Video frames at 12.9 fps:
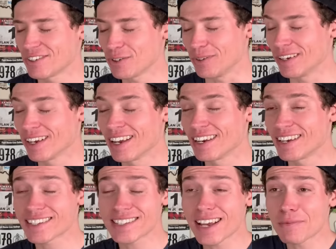Dude,
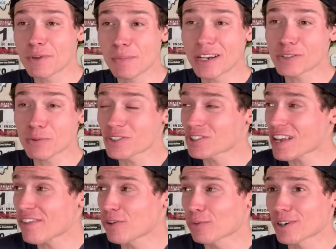next time you might as well just
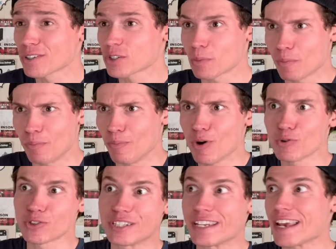add the words,
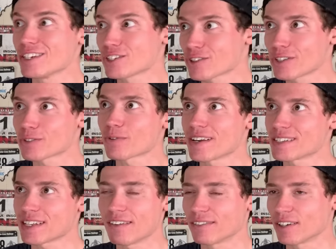most dangerous
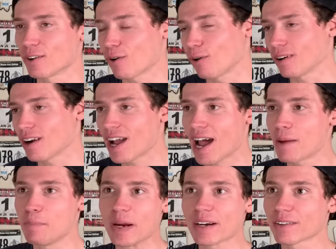race ever, or I
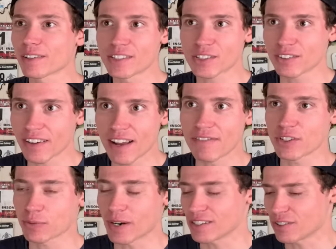barely survived
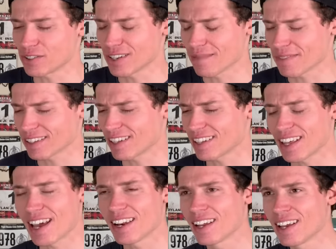this race, or something like
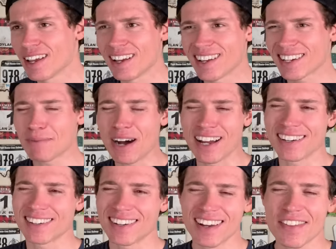that. Come on,
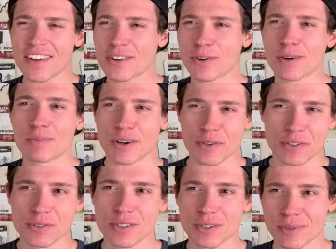I thought you were a pro
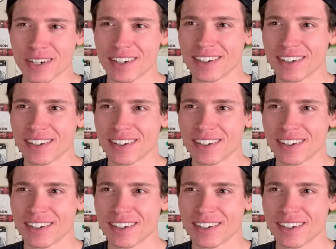YouTuber.